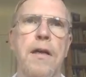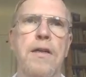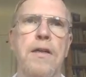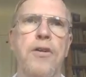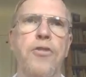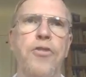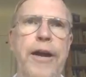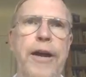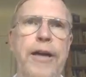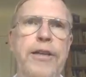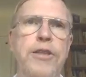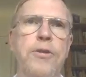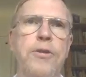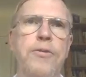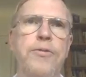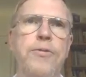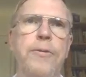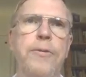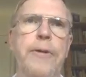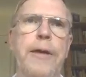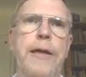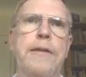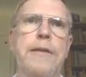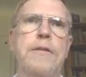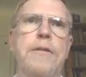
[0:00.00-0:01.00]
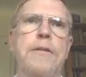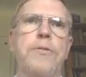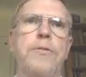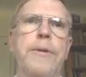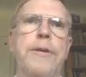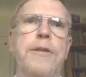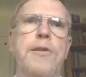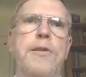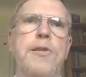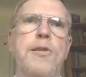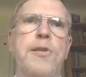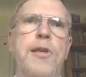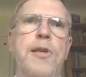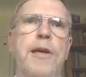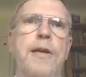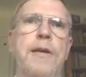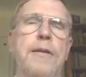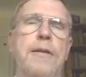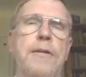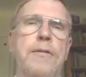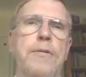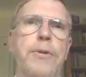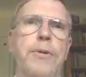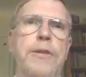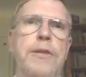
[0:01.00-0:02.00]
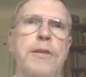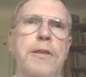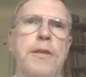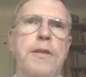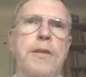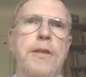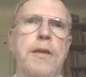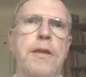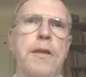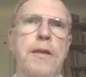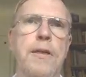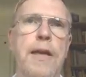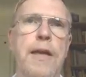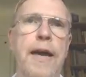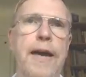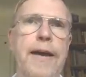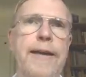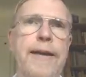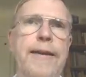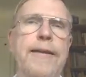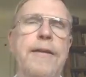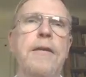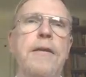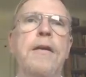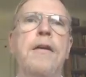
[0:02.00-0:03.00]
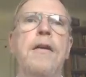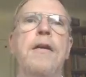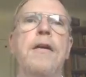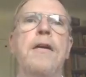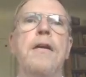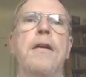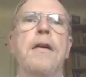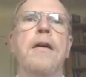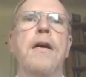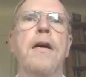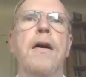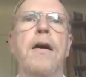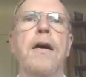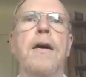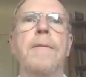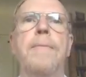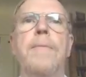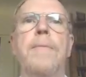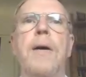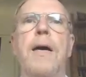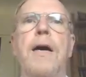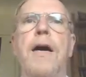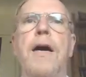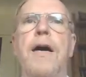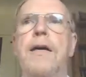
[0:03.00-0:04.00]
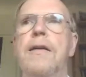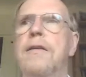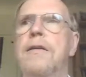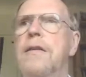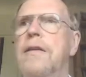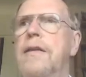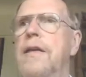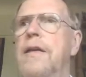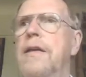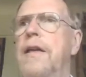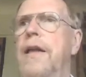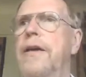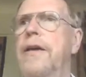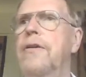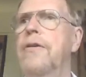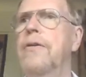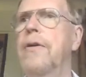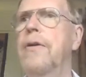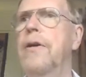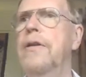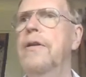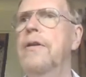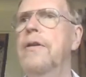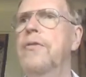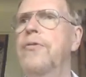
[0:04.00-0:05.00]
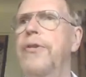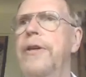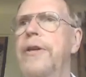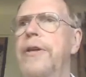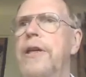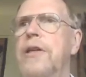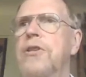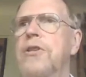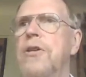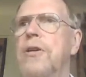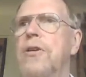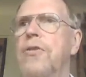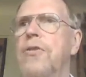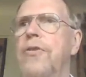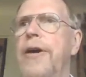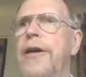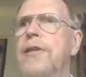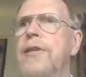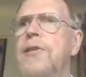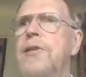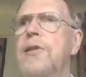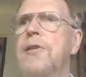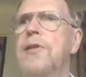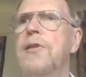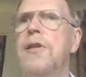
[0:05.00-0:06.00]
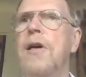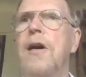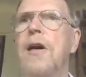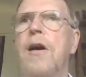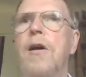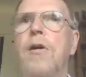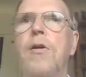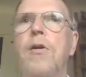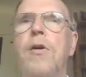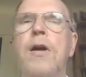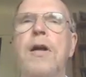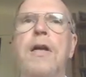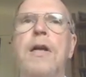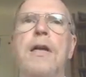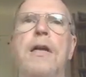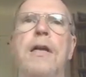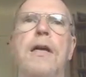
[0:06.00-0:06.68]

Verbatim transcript: crash of 1929, and then later on in the financial crisis, how